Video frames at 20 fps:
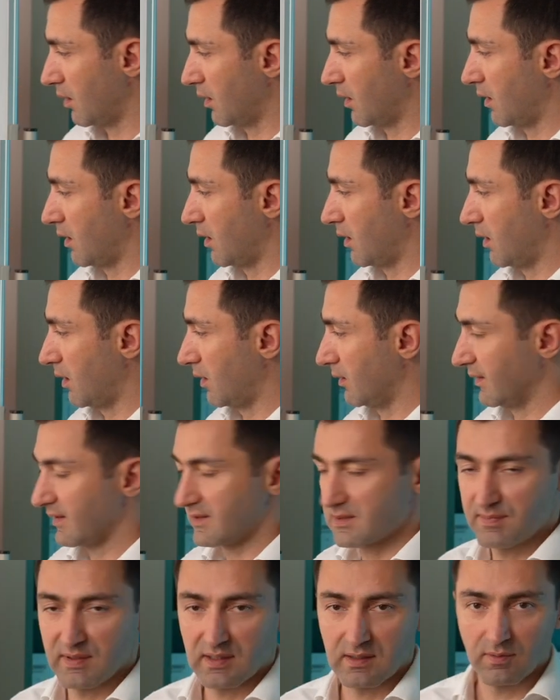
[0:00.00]
uh,
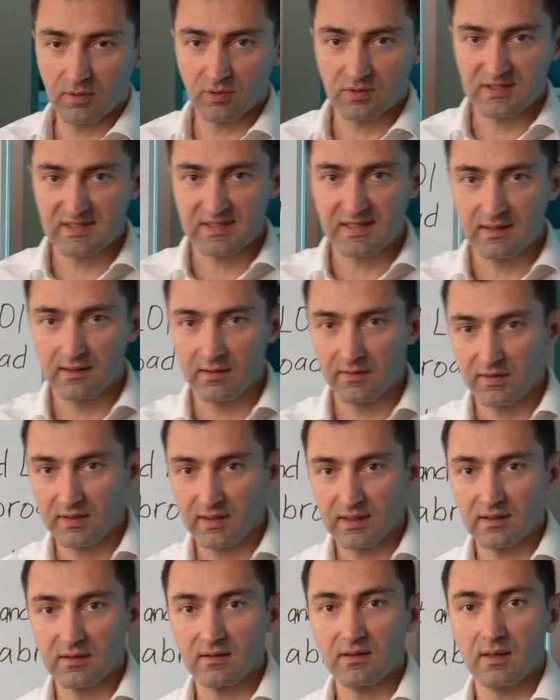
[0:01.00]
let's speak about salary
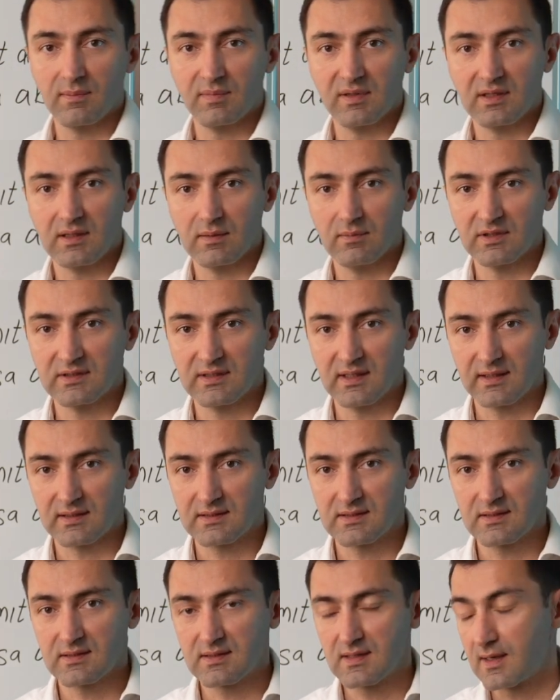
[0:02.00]
and the applicable
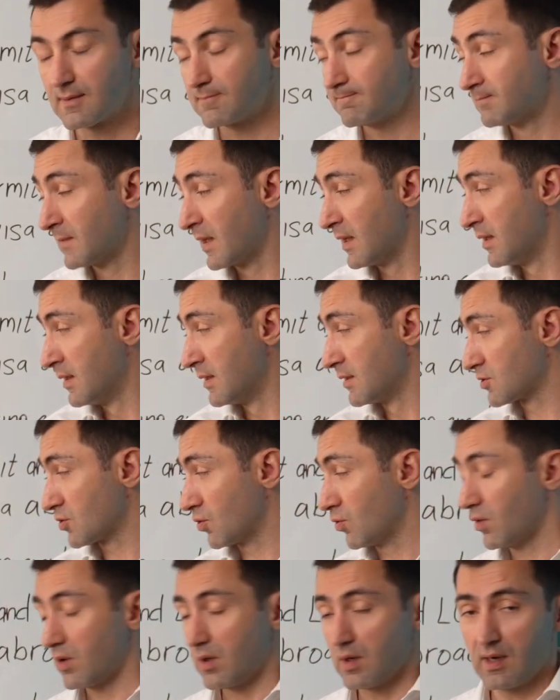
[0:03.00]
taxes. Yeah.
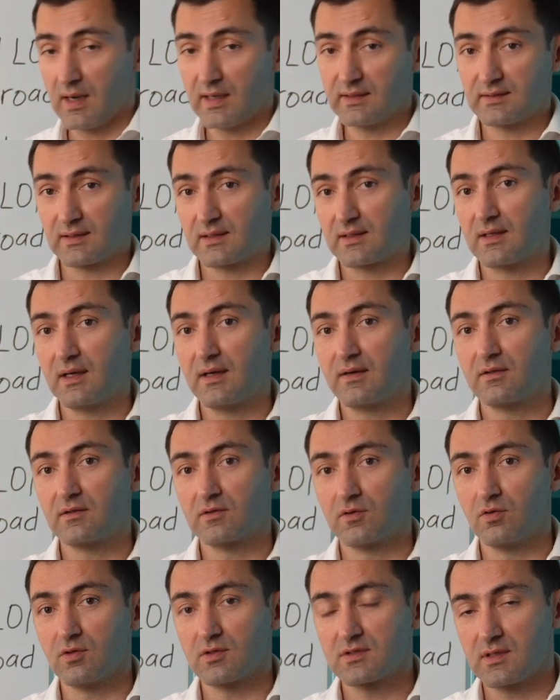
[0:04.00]
So under
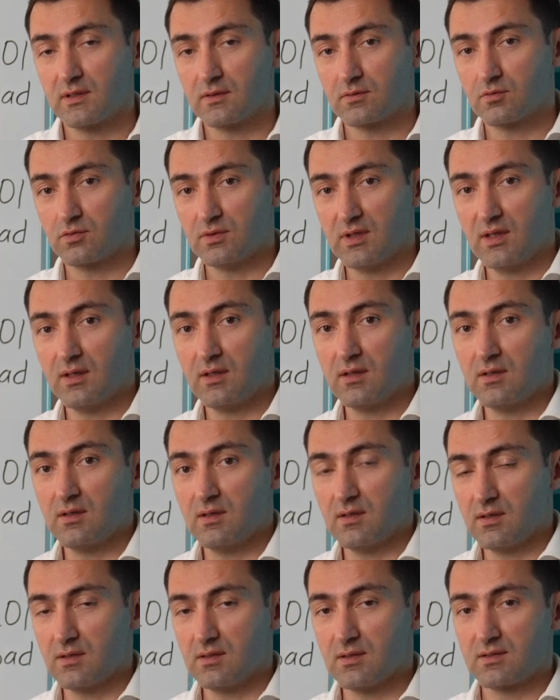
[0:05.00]
current laws, and today
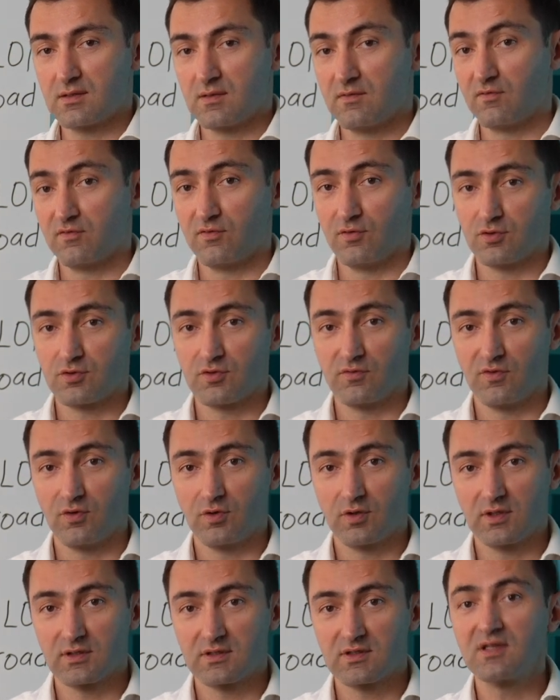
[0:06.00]
is 1st of
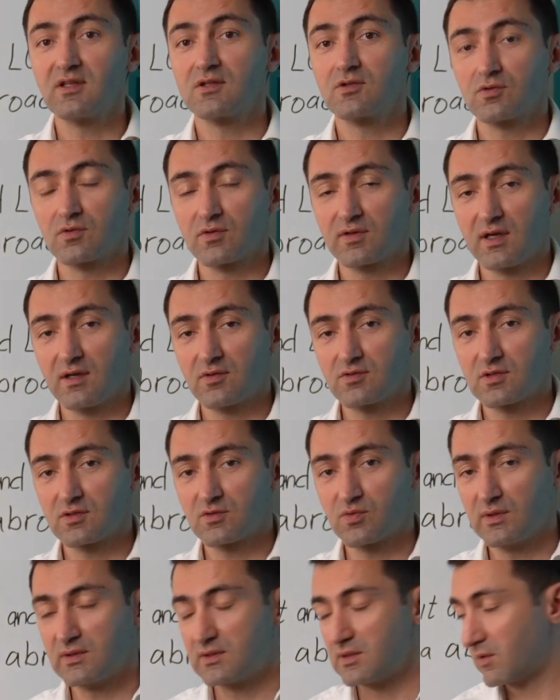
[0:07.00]
August
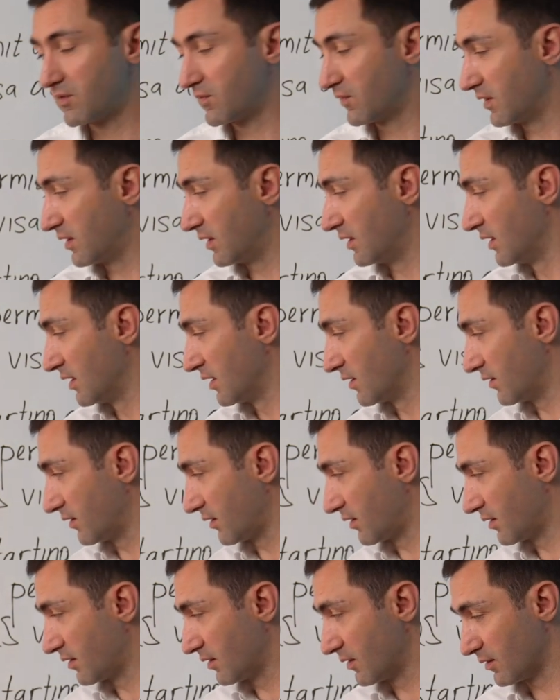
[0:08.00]
2023,
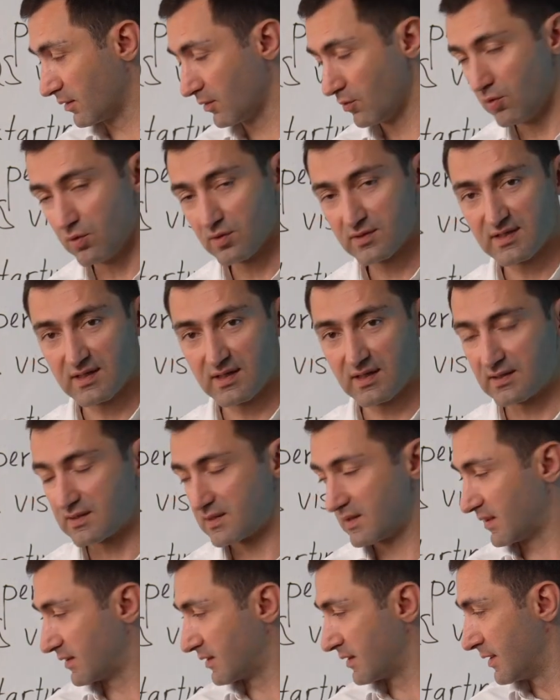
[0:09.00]
the law says
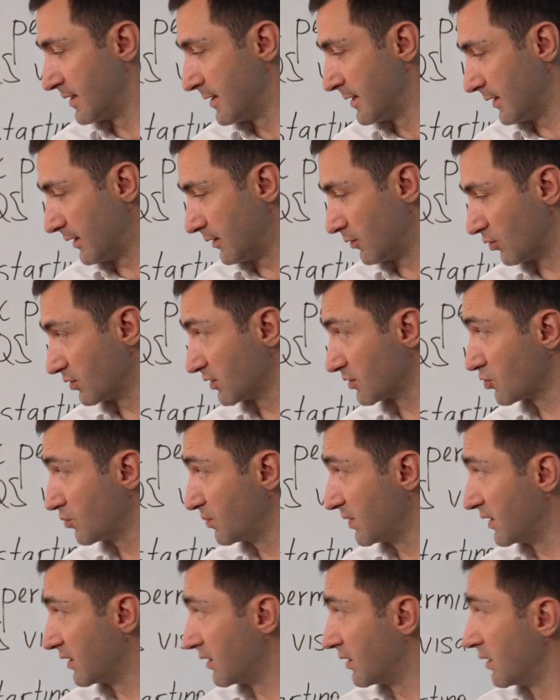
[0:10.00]
that in order to
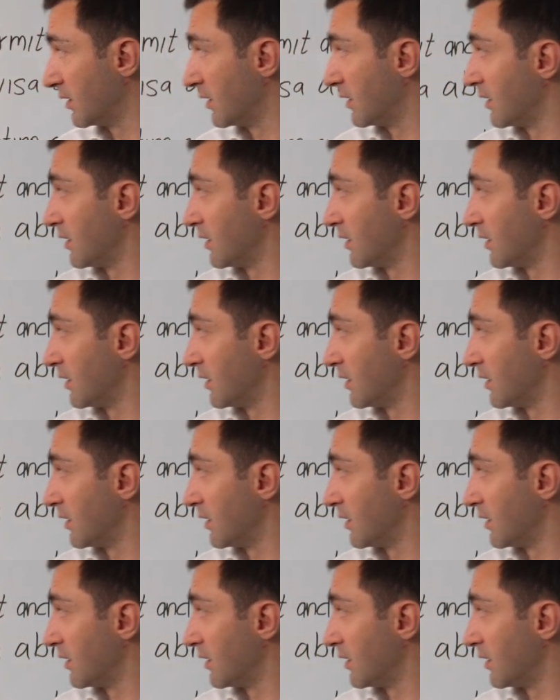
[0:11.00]
be